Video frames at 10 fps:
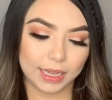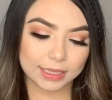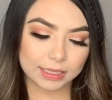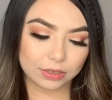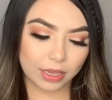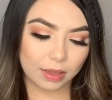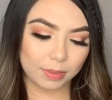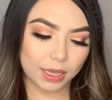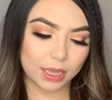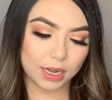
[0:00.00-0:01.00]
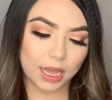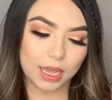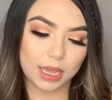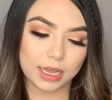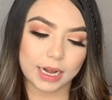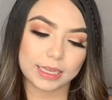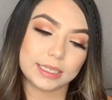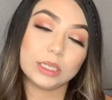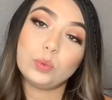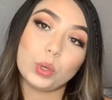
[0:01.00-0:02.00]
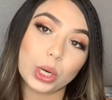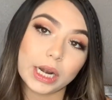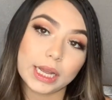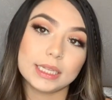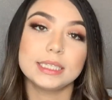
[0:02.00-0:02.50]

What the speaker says: It still came in and I still wore it.